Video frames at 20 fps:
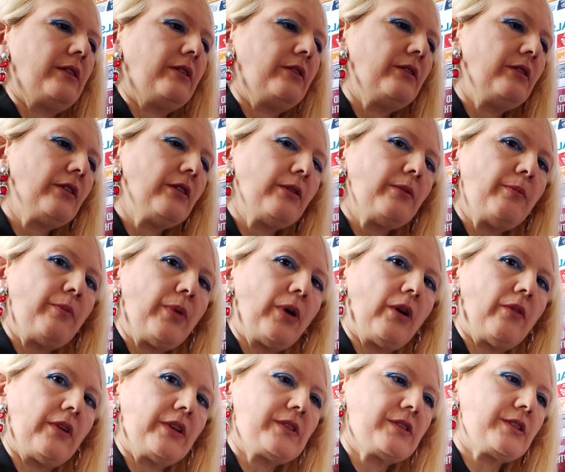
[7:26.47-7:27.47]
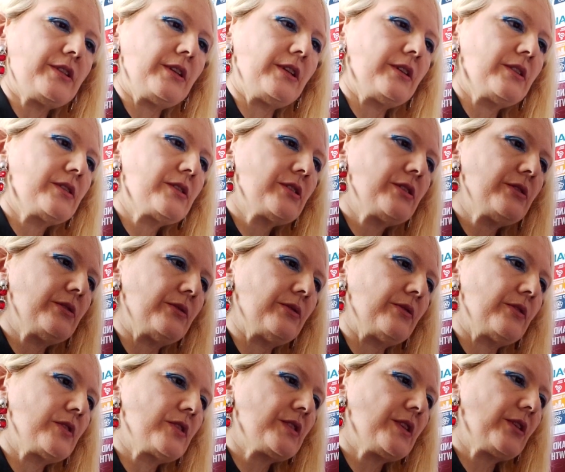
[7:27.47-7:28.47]
No poverty. 2.
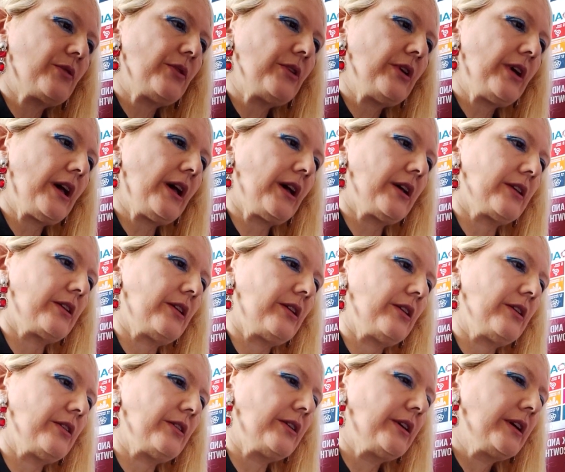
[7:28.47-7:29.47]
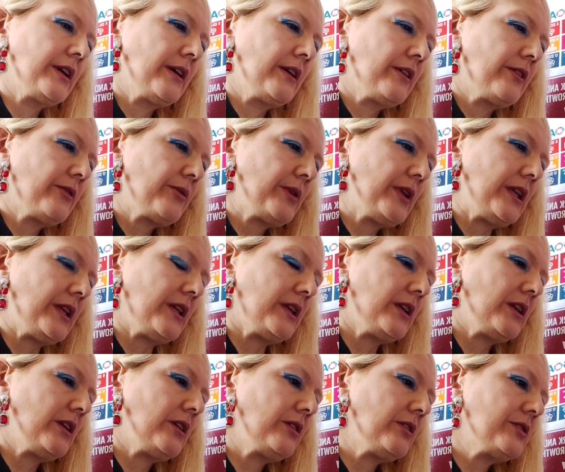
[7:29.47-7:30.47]
Zero hunger. 3.
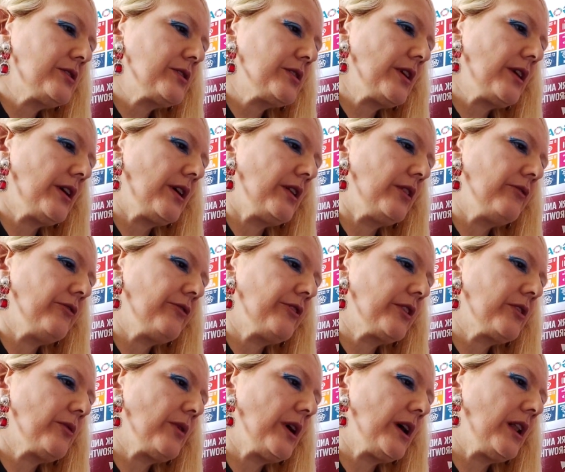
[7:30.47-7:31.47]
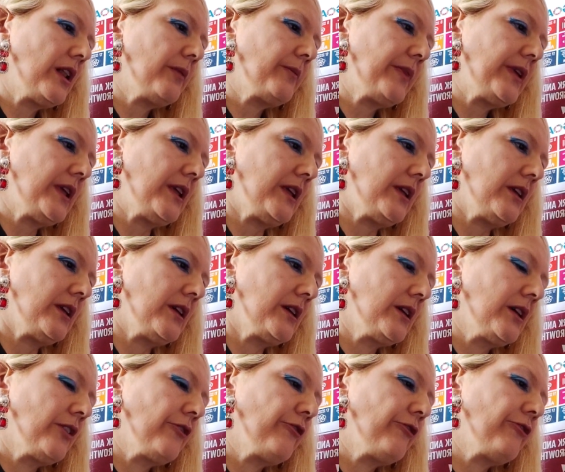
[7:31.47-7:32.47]
Good health and well-being.
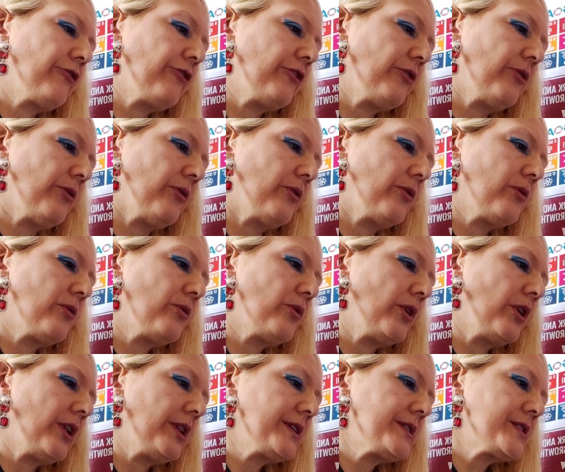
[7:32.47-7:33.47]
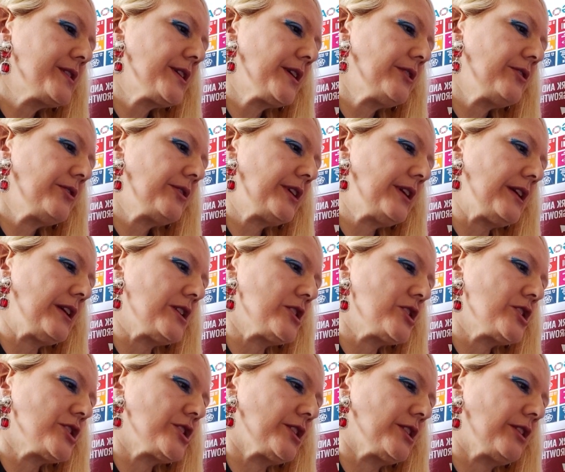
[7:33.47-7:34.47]
4. Quality
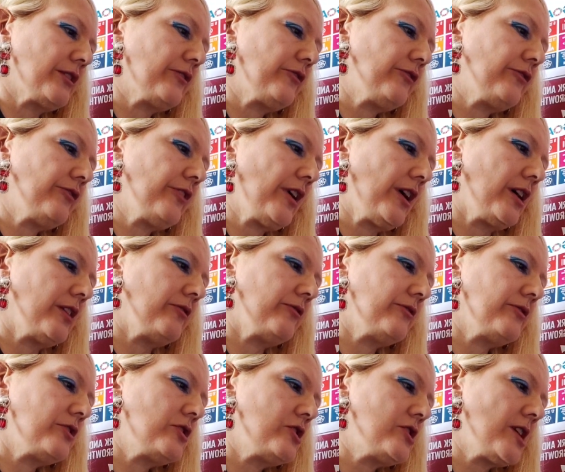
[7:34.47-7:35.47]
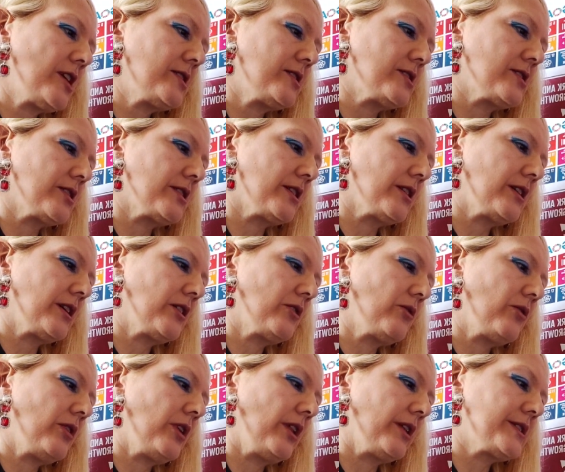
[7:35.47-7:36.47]
education. 5. Gender
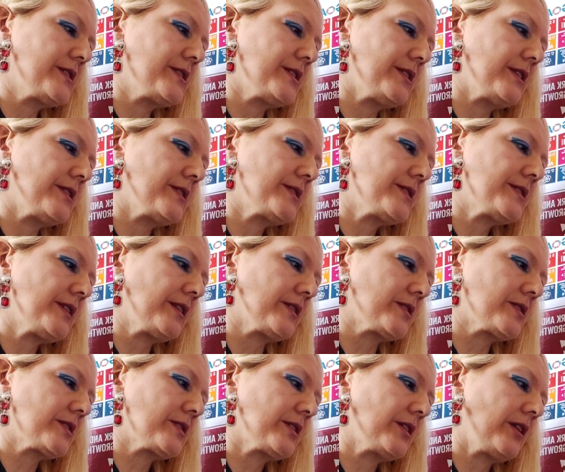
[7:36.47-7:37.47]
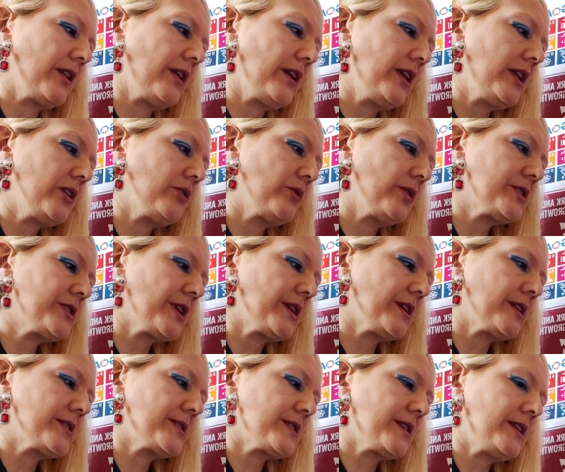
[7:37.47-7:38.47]
equality. 6. Clean water
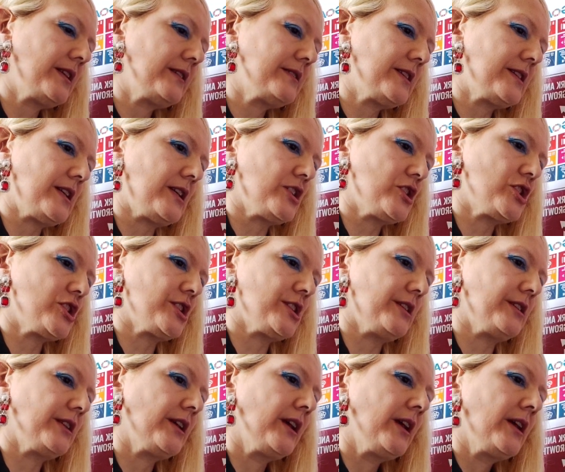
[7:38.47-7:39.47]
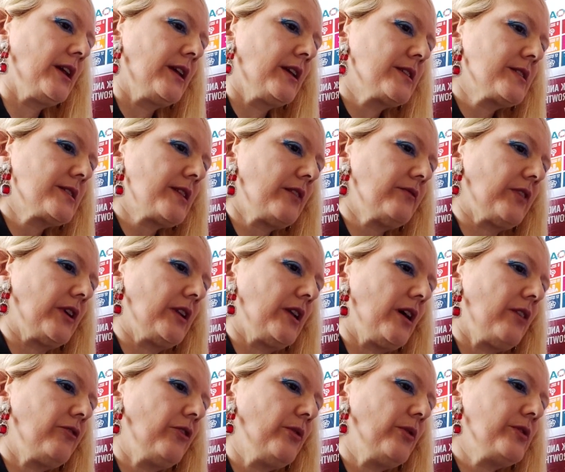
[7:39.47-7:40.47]
and sanitation. 7.
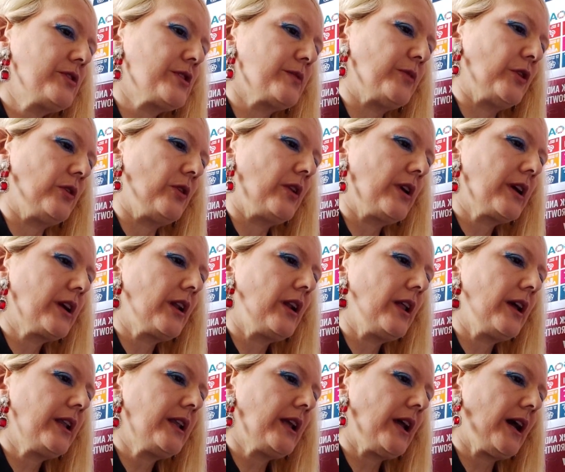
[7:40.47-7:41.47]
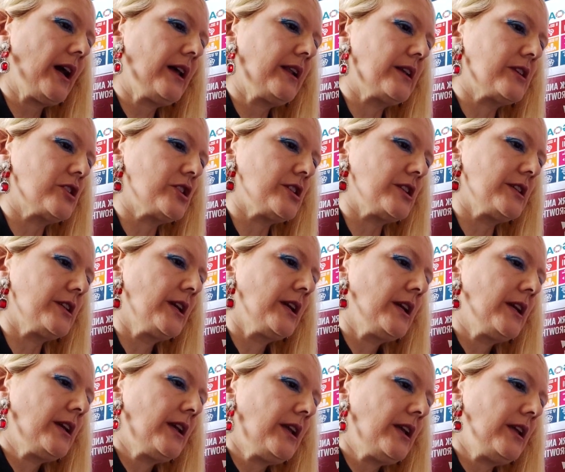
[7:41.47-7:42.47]
Affordable and clean energy.
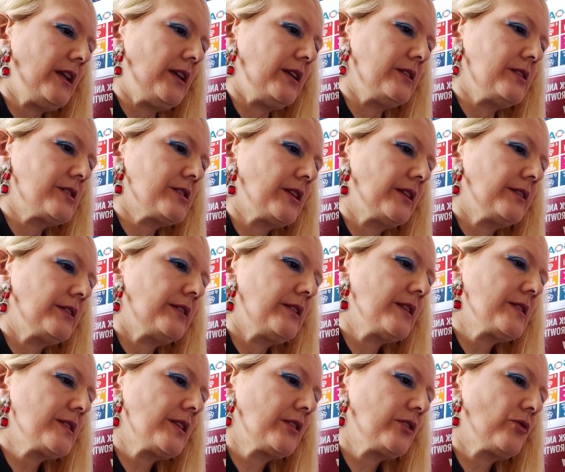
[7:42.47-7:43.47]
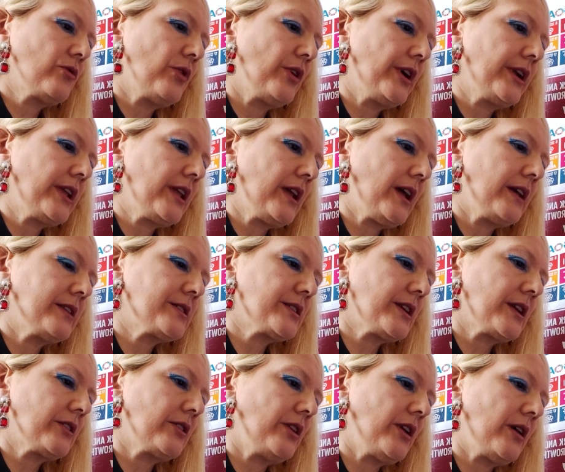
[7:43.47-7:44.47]
8. Decent work and
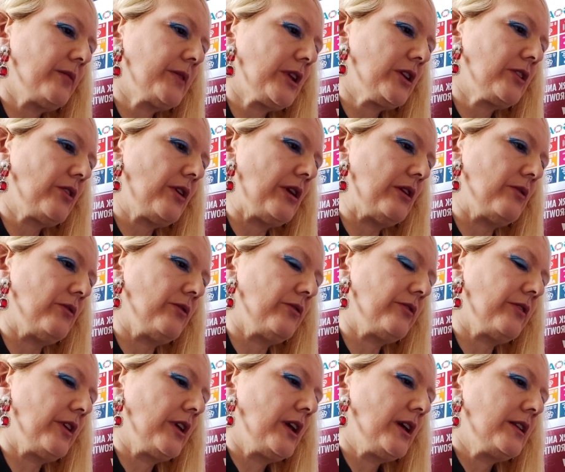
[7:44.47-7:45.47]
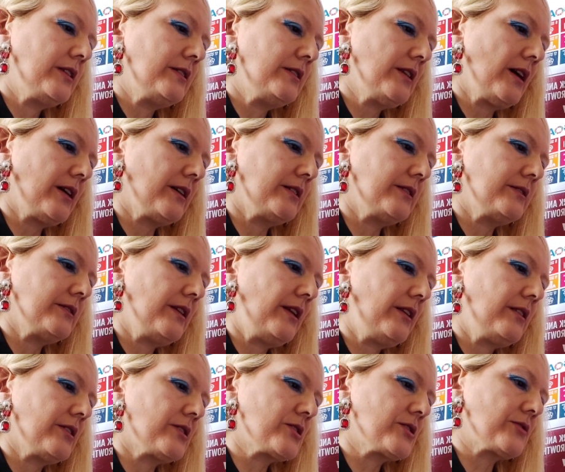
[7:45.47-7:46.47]
economic growth. 9.
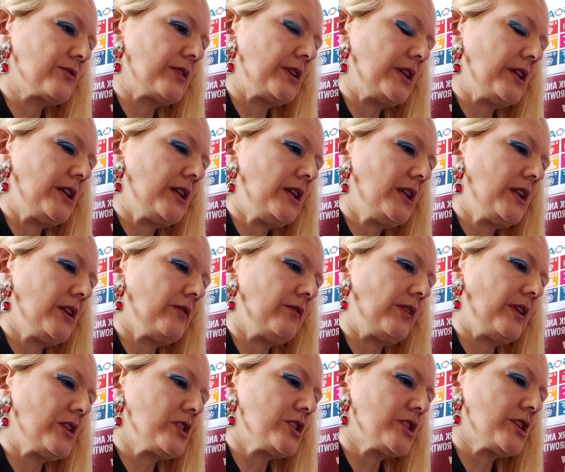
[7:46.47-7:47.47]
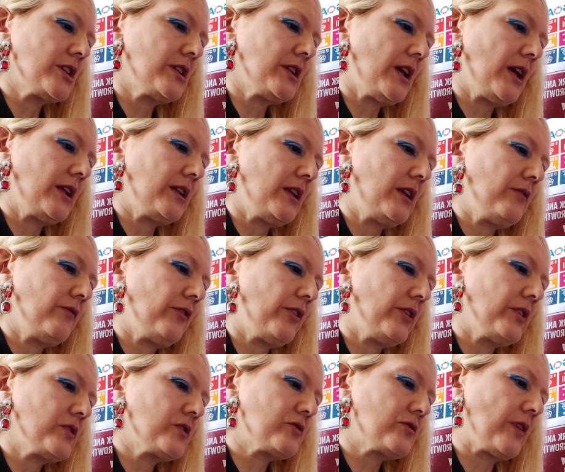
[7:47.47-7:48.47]
Industry, innovation and
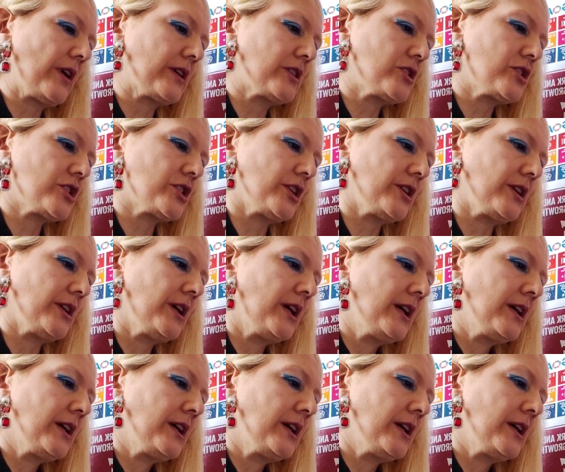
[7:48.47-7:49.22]
infrastructure.